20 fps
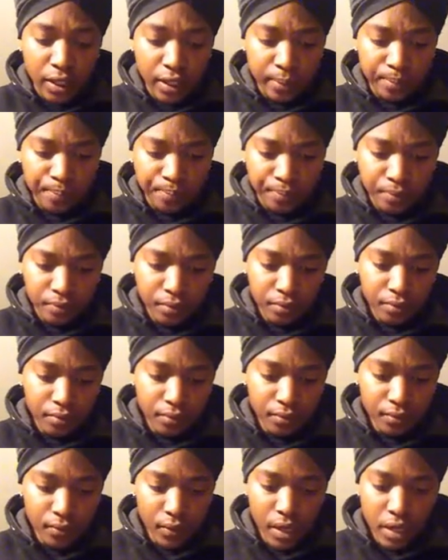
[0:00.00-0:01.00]
and look
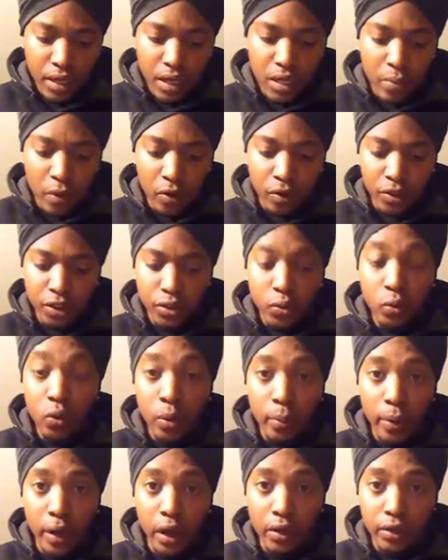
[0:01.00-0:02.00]
up
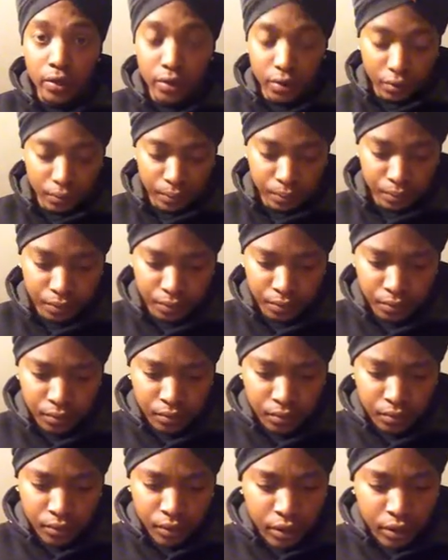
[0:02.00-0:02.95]
emergency war powers.